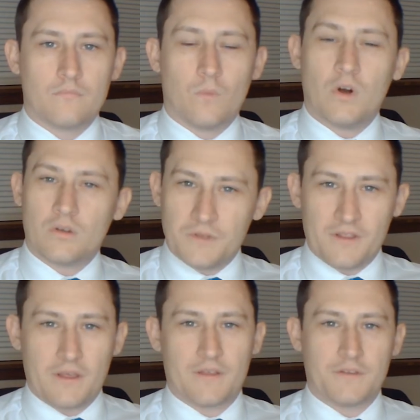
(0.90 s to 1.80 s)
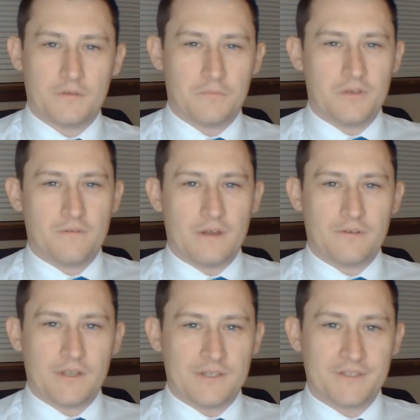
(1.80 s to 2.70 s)
Welcome to the SCP
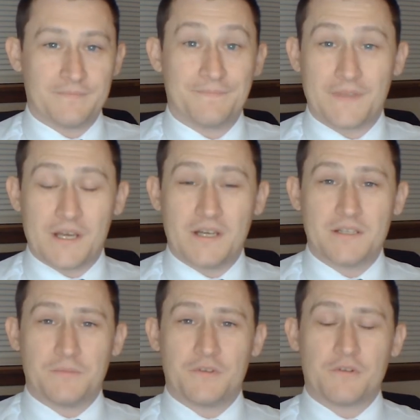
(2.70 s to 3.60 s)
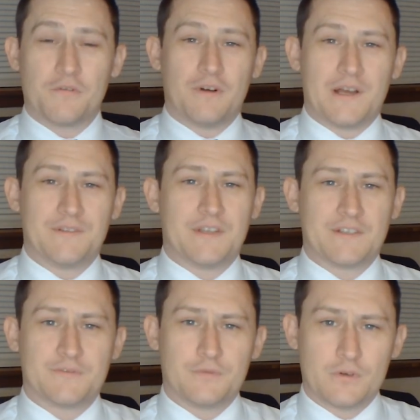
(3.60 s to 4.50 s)
Foundation. I am
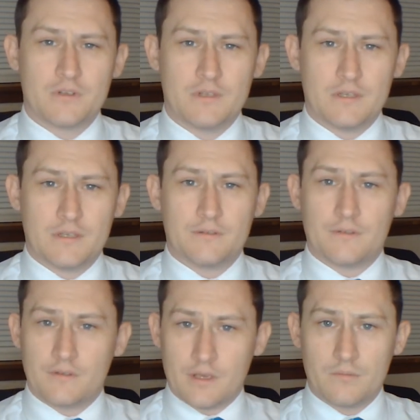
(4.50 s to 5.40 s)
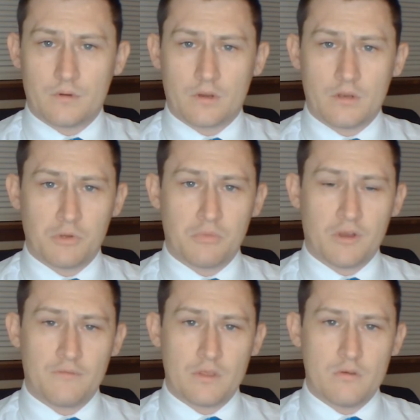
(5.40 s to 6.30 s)
05-4, and today we're going to be
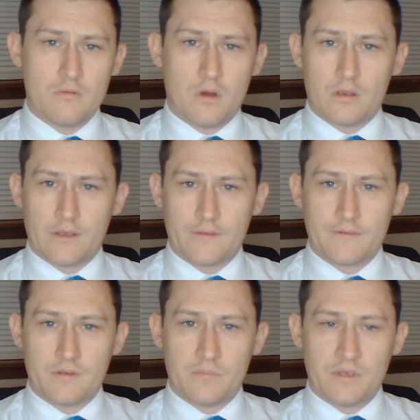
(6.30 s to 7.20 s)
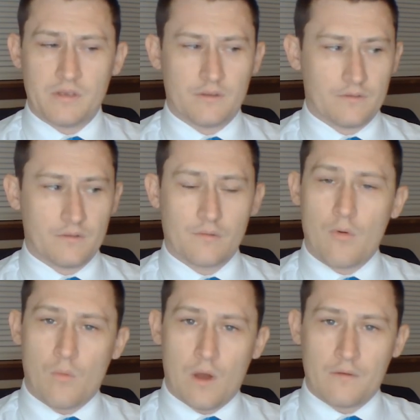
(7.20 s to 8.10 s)
briefing you on
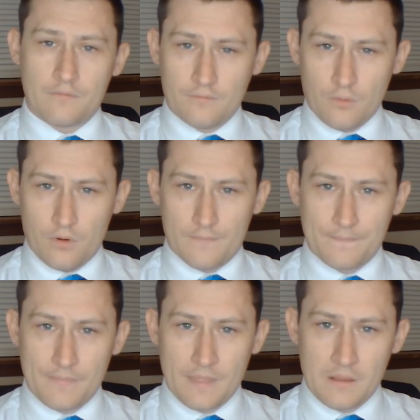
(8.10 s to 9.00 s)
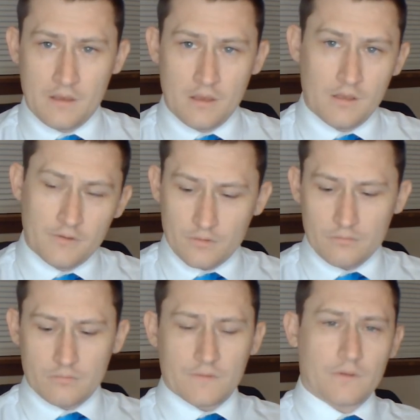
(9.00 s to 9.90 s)
SCP-014. So
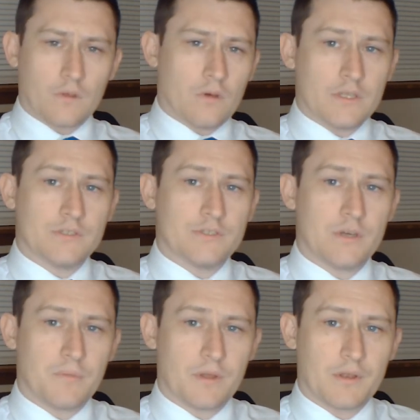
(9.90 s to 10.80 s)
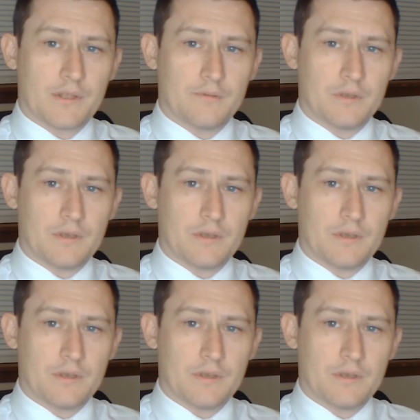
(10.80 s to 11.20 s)
let's go ahead and jump on into it